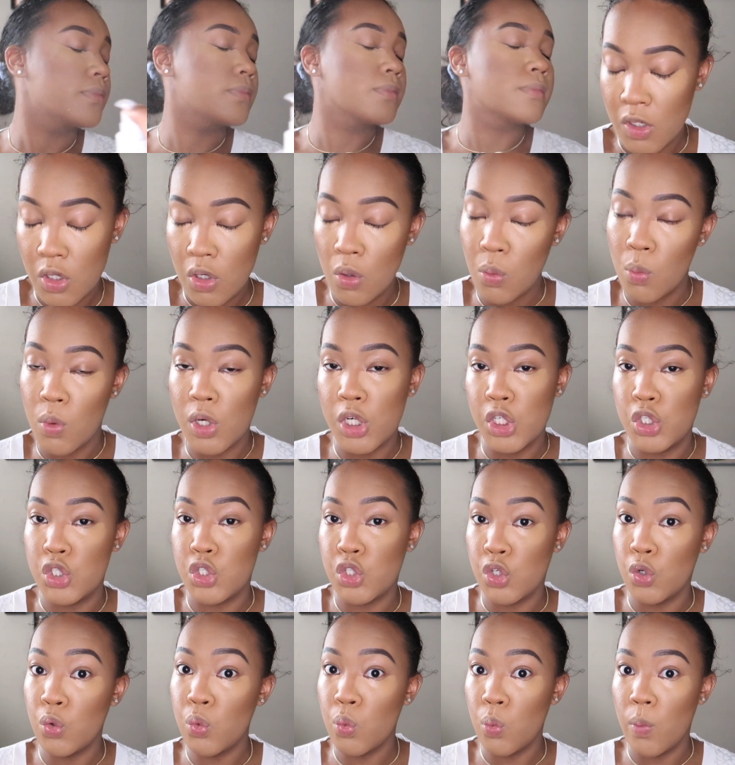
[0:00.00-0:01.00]
You don't want it
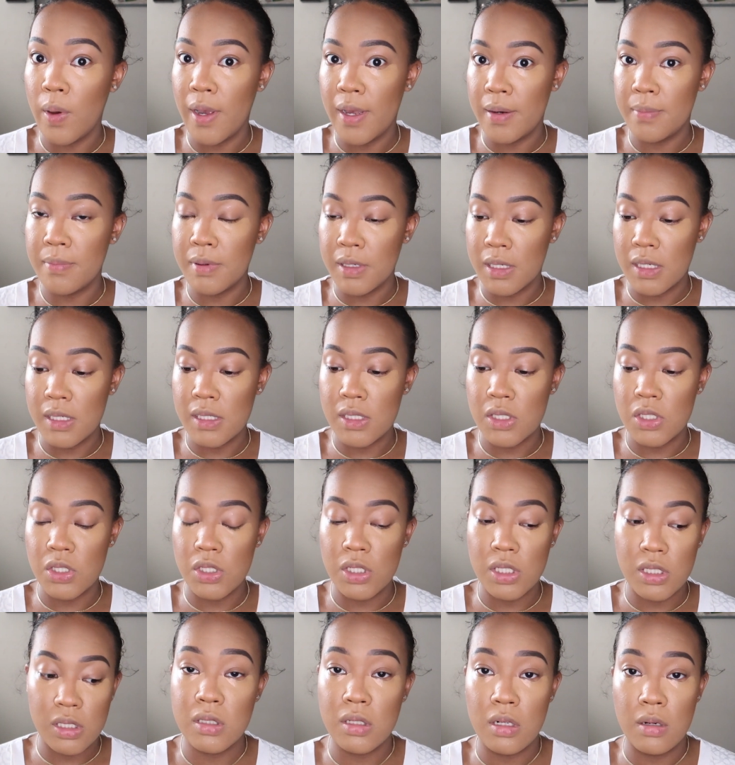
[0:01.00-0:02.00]
too wet because it's
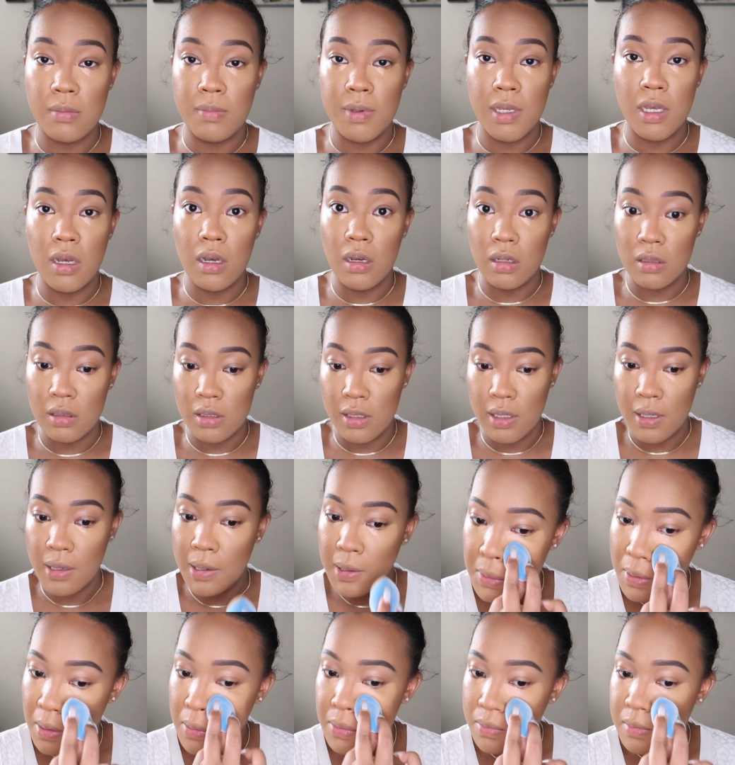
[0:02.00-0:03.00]
just going to be ugly.
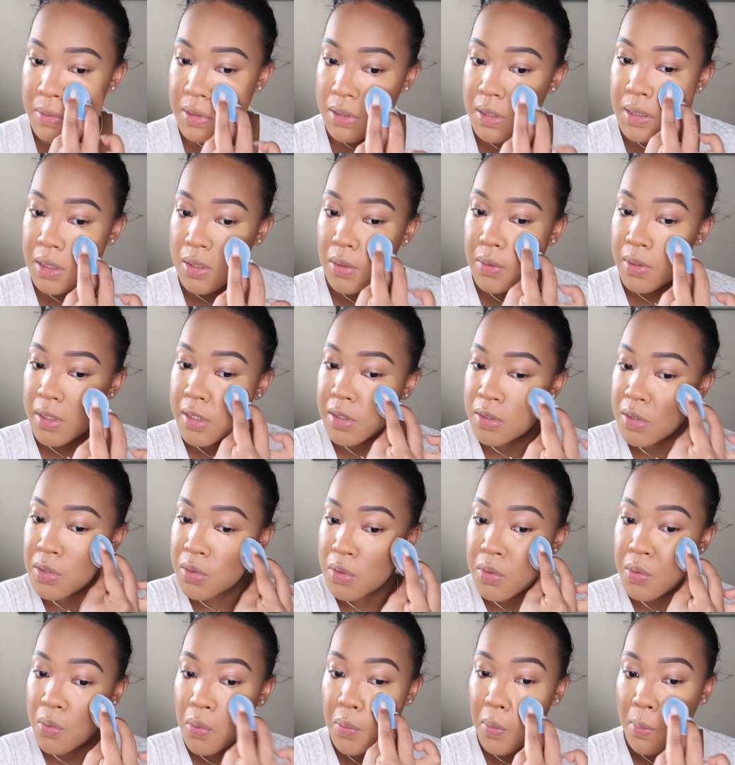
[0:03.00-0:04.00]
So I'm just going
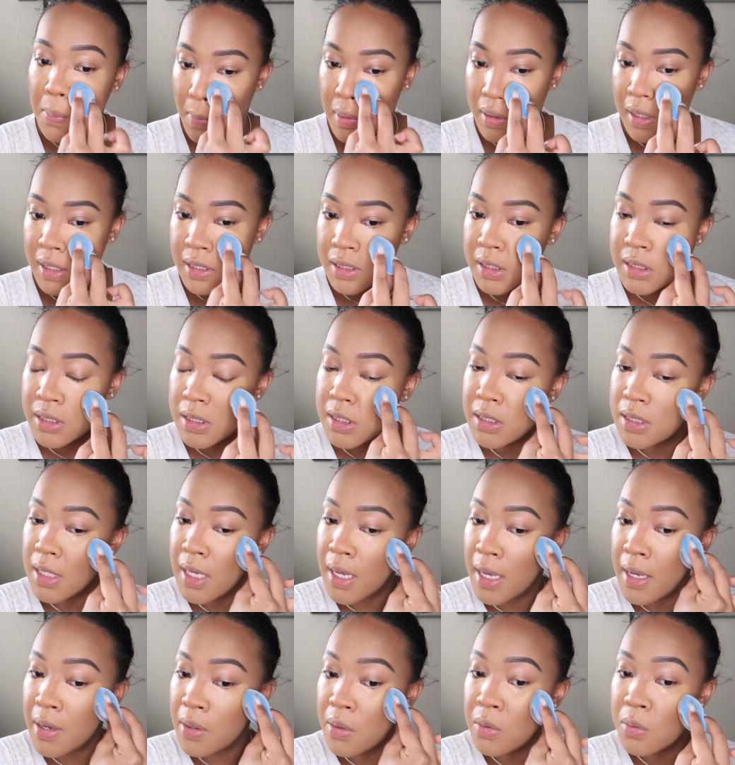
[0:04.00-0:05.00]
to blend this
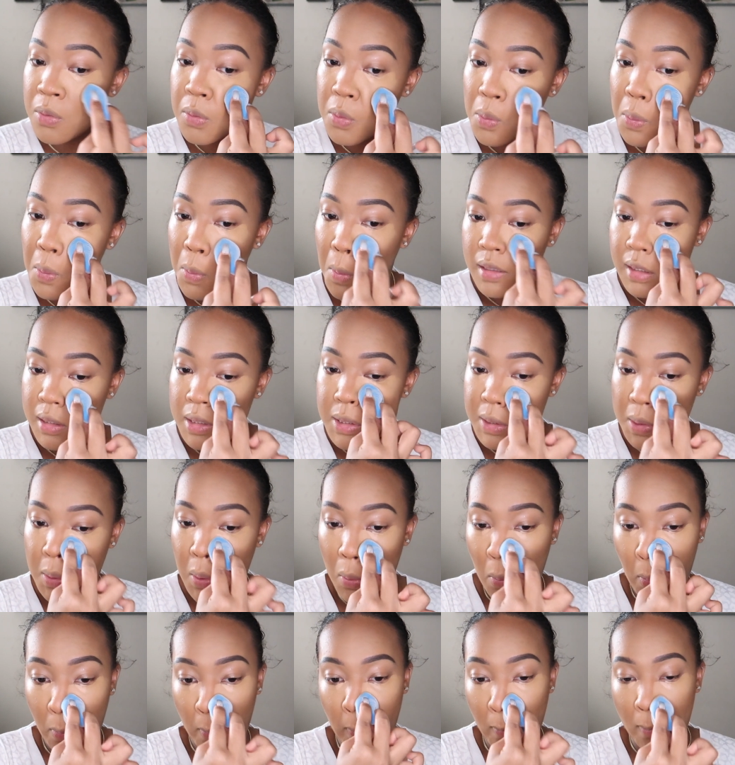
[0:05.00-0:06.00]
out. I like to
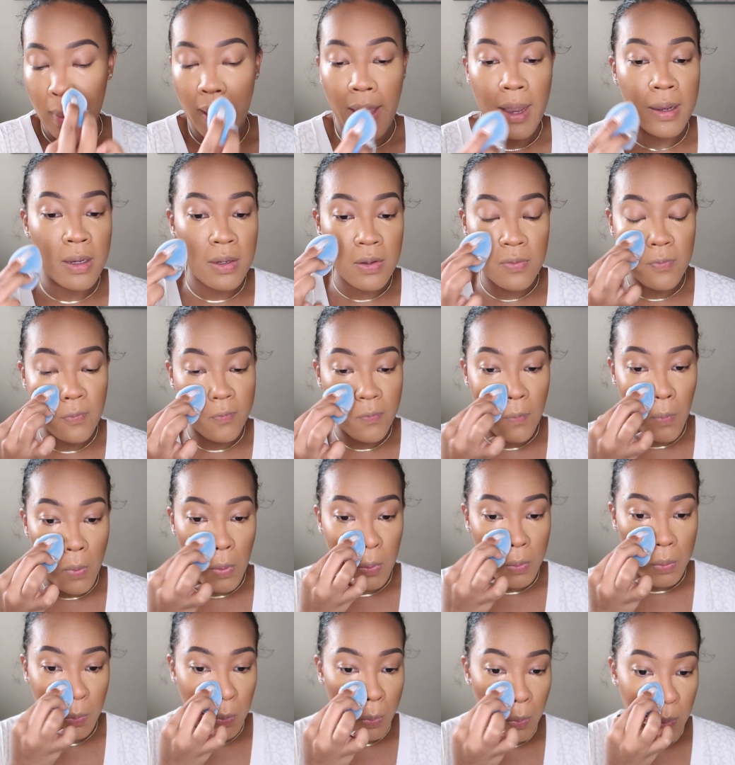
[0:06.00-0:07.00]
go back and
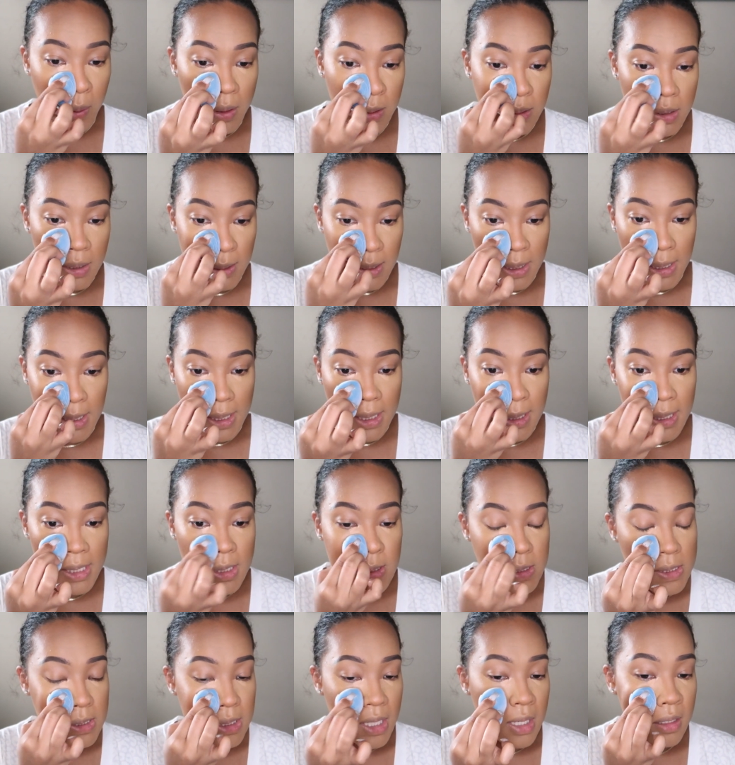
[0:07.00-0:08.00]
forth with
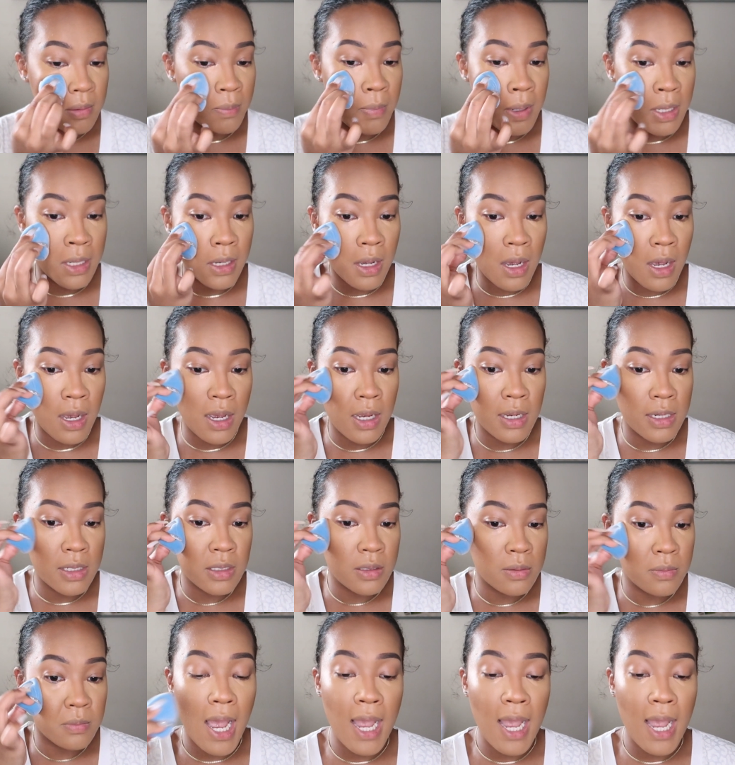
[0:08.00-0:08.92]
each side of my eye.